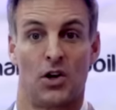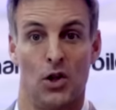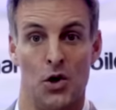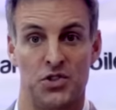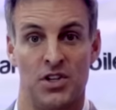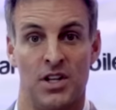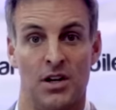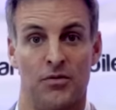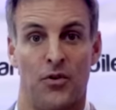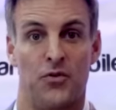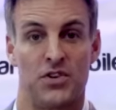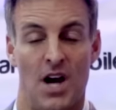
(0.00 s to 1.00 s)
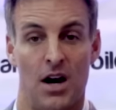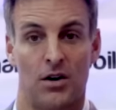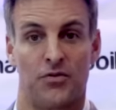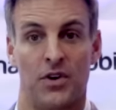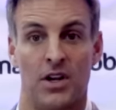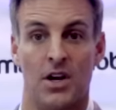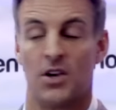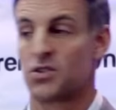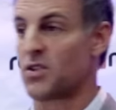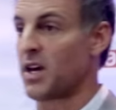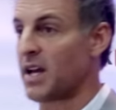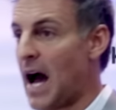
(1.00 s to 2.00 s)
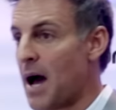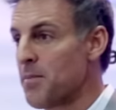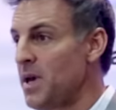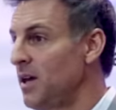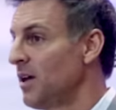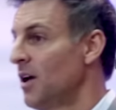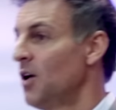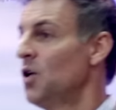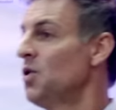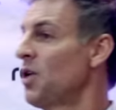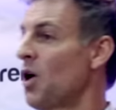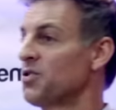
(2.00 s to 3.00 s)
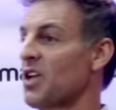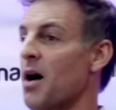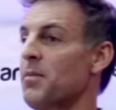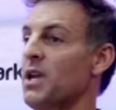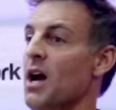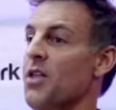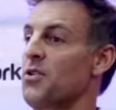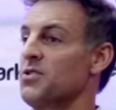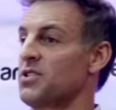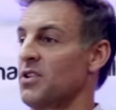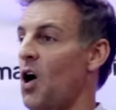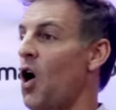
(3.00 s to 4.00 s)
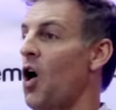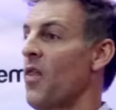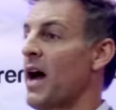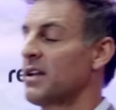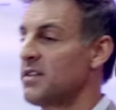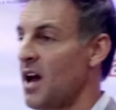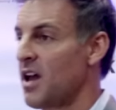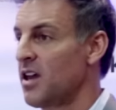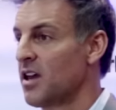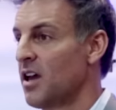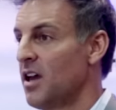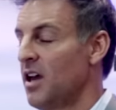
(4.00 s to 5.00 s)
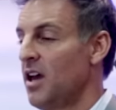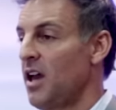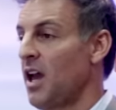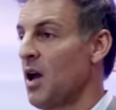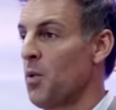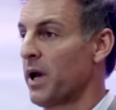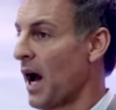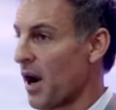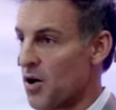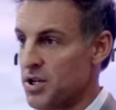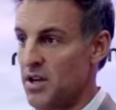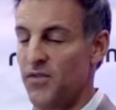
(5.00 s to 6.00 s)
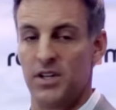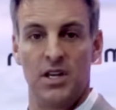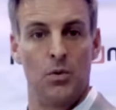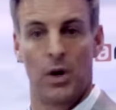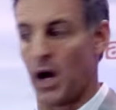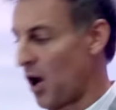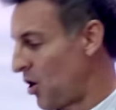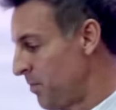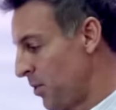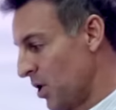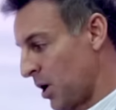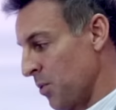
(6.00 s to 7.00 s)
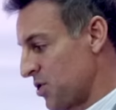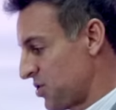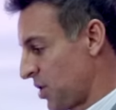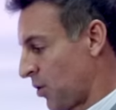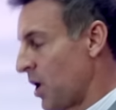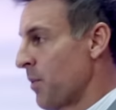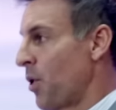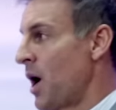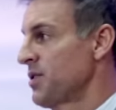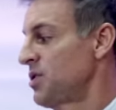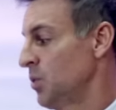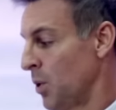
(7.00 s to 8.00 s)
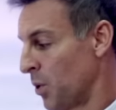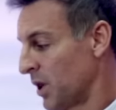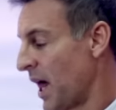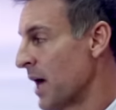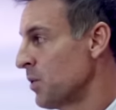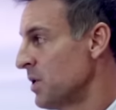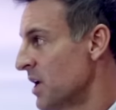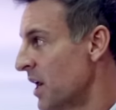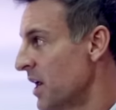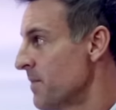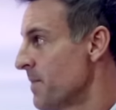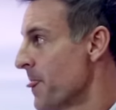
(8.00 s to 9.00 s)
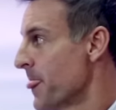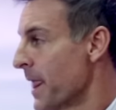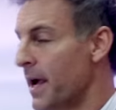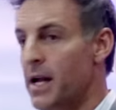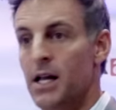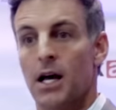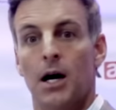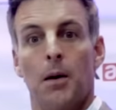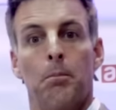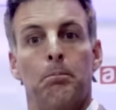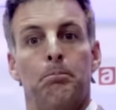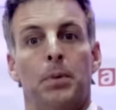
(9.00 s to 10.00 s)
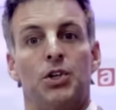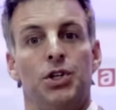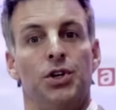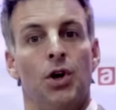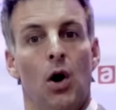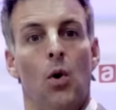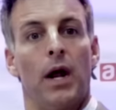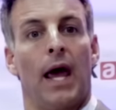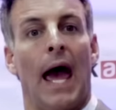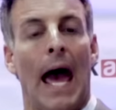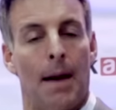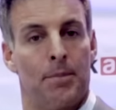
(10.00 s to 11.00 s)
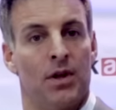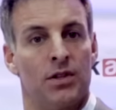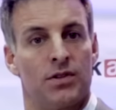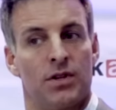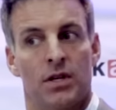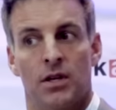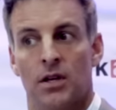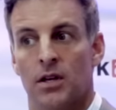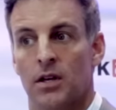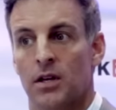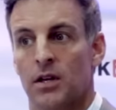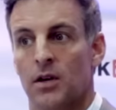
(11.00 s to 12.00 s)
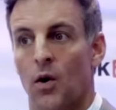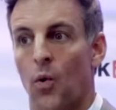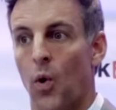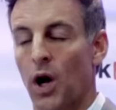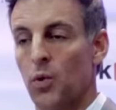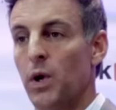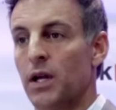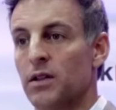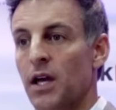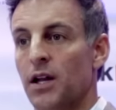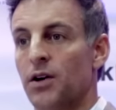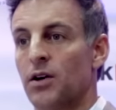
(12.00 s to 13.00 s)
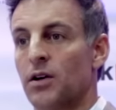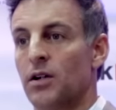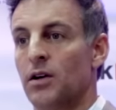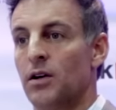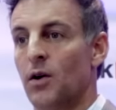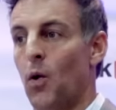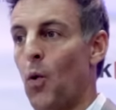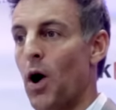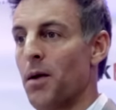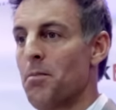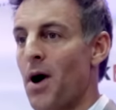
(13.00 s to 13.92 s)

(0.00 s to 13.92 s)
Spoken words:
close a deal for photography. So they got me, who knows how many others in the hall that day, and we got our DVD, we got our book. It was just a great process. We were glad we did it. But do you know what happened 1 week later, 1